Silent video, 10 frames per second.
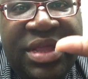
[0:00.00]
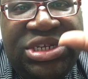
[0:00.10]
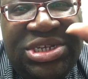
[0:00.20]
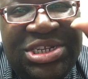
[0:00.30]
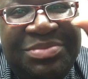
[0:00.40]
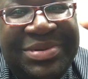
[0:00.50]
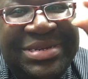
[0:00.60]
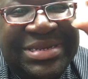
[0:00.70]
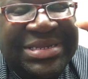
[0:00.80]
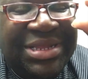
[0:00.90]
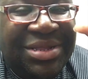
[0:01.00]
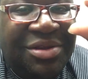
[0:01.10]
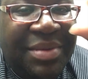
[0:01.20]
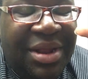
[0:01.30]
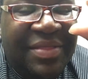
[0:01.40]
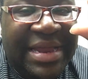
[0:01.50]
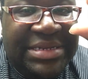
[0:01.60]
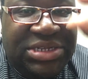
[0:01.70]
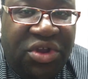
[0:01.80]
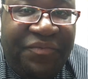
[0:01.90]
that you just put just a little bit on
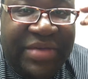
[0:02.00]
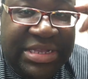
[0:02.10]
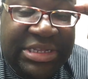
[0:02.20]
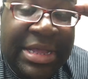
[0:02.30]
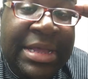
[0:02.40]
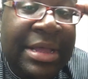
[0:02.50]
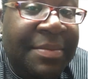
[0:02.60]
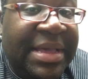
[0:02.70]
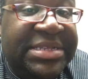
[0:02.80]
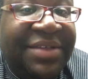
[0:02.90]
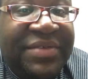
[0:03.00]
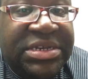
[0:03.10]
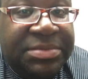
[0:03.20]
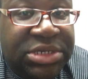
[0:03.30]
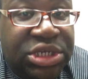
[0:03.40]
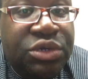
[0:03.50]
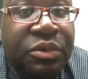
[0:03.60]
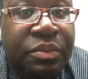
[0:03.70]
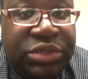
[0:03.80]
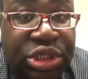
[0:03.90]
that surface, because if you do
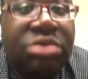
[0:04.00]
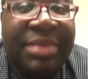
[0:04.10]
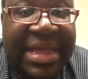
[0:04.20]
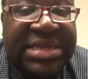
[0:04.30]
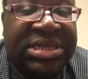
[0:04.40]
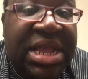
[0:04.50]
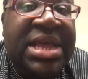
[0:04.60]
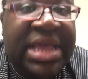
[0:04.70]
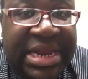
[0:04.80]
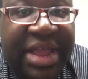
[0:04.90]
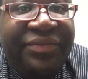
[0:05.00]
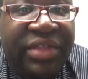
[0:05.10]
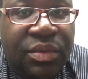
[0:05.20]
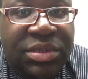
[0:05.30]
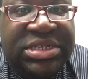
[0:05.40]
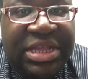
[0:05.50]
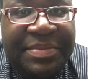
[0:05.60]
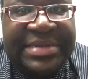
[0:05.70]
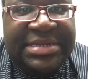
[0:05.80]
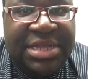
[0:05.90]
too much, it definitely will
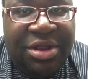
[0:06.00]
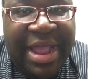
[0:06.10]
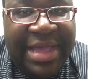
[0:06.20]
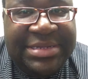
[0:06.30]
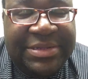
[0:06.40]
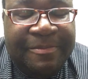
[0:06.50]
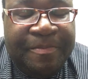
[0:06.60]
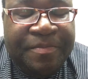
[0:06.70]
seep into the cracks.